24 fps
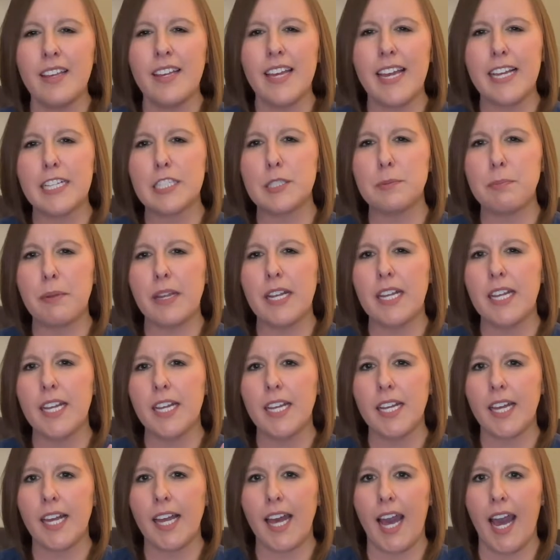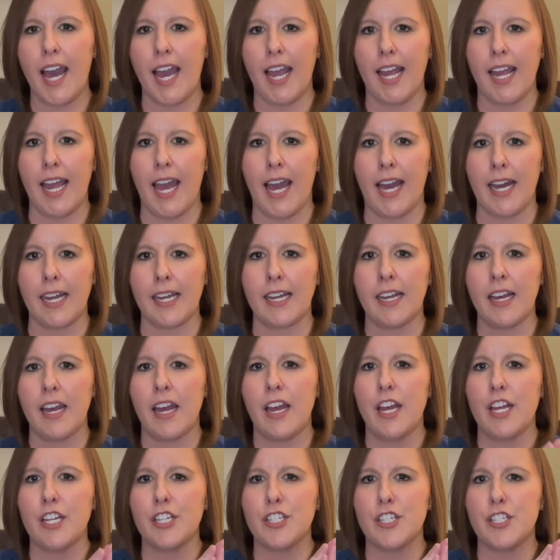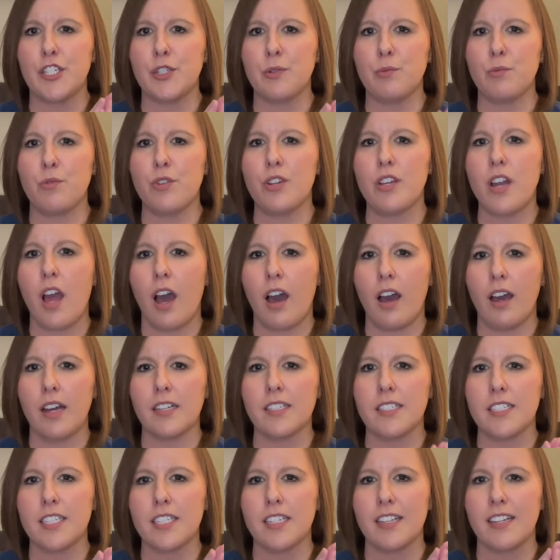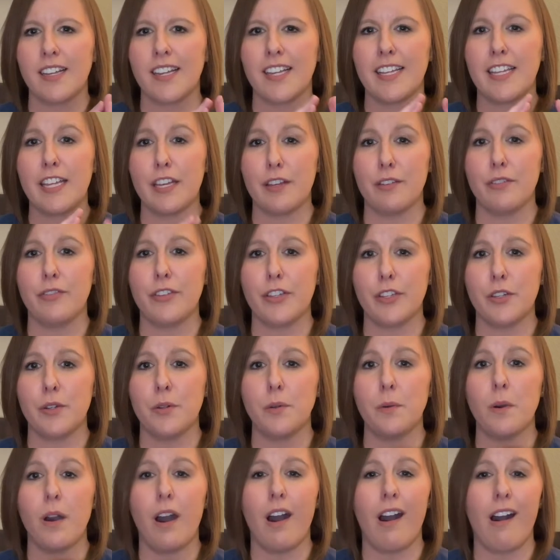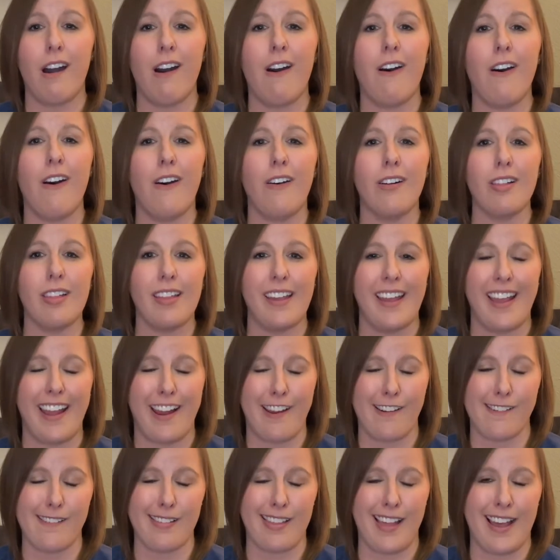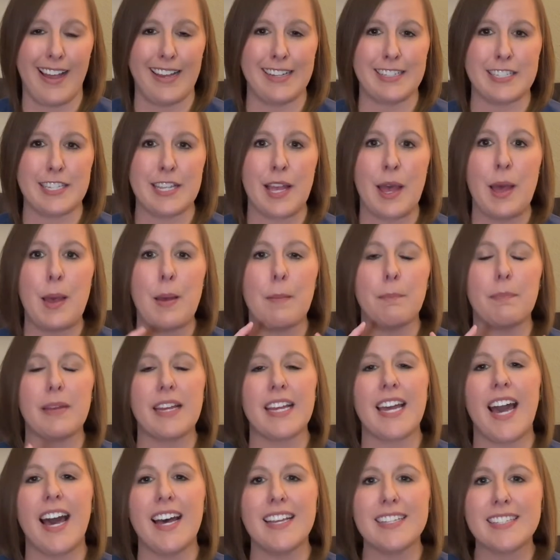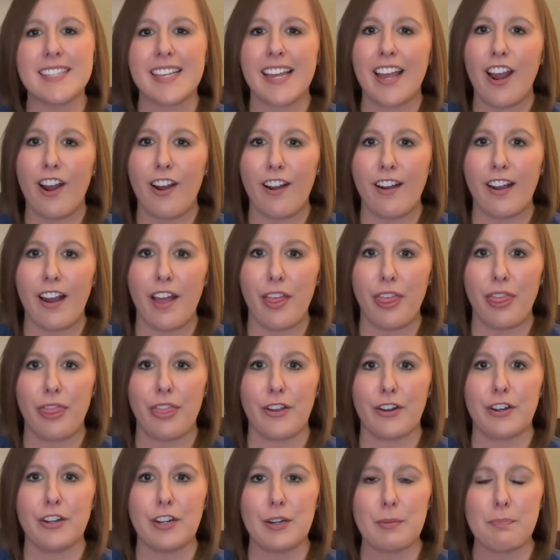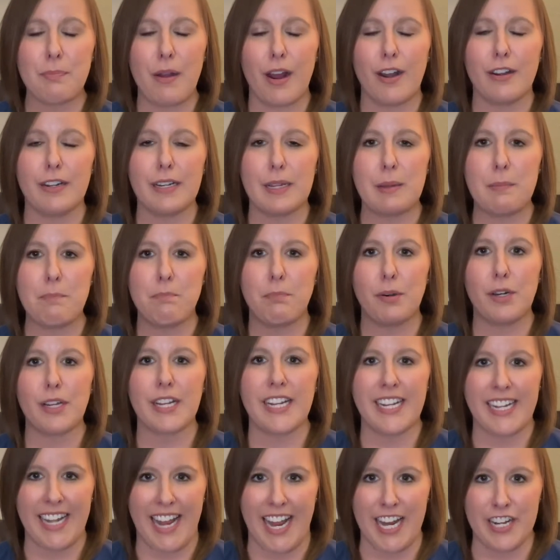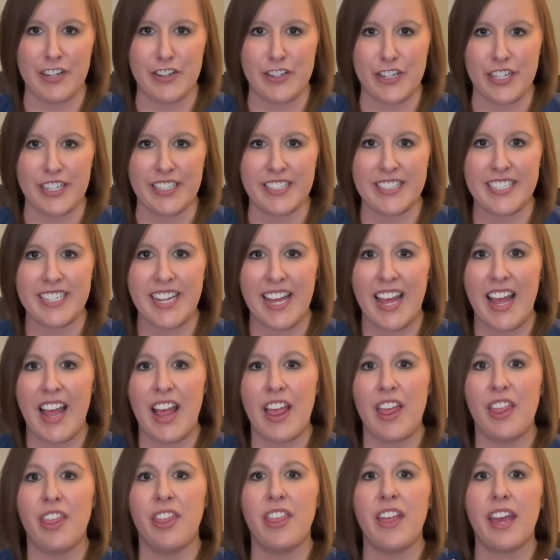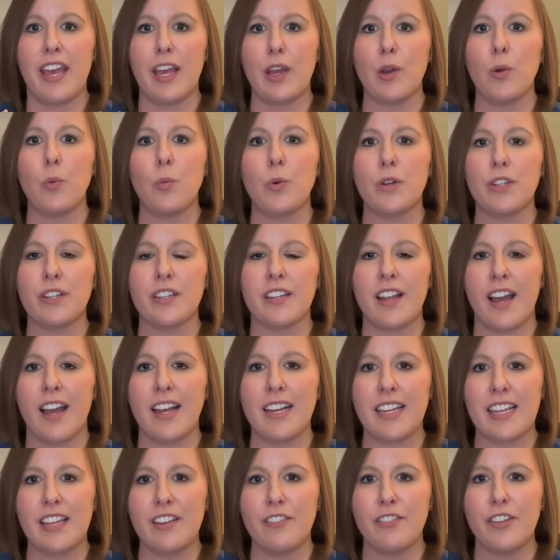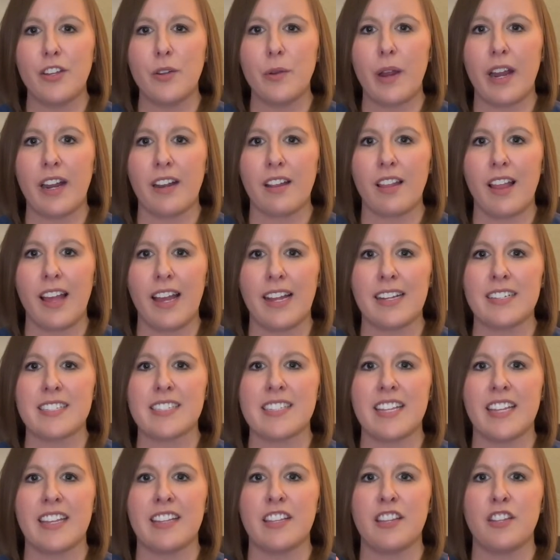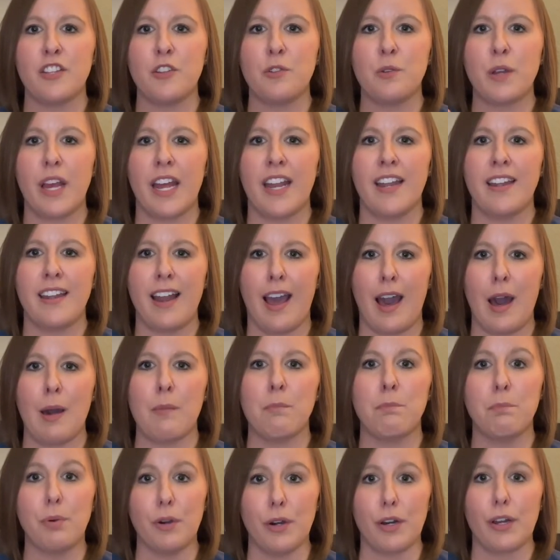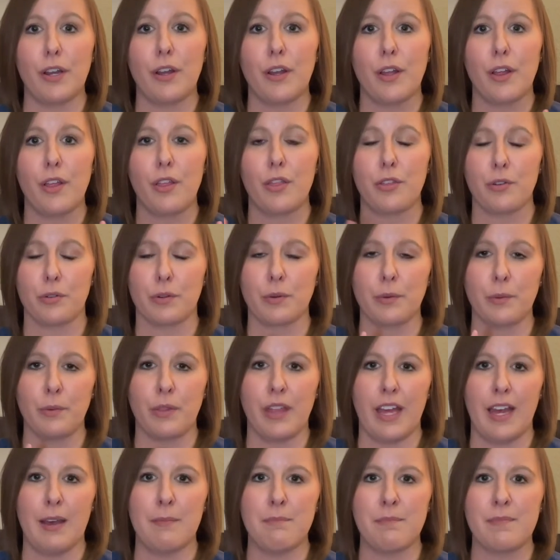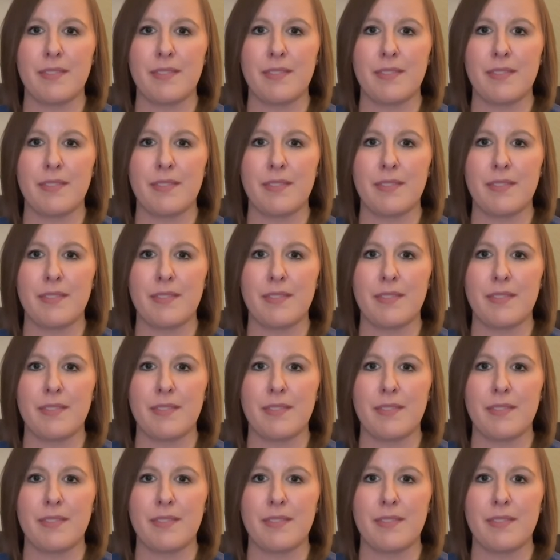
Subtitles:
Expedia and Kayak do not give you all airlines. Because they are a third-party booking agent, they will not give you airlines that you cannot book through them.